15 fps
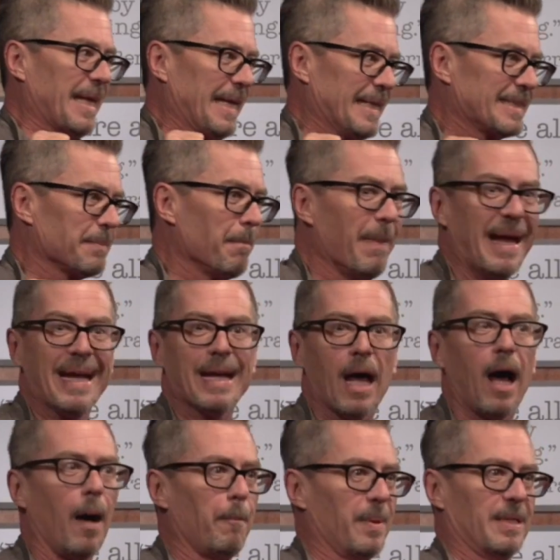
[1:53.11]
It's made
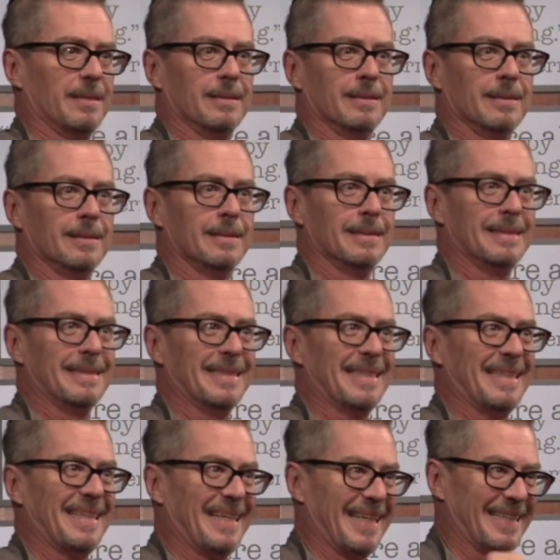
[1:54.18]
up.
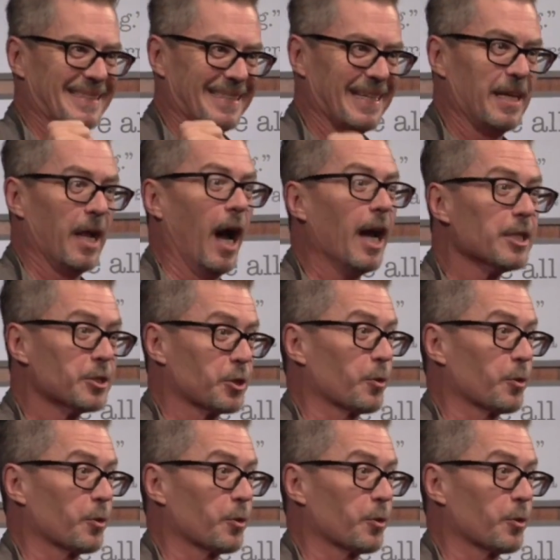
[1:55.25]
It's not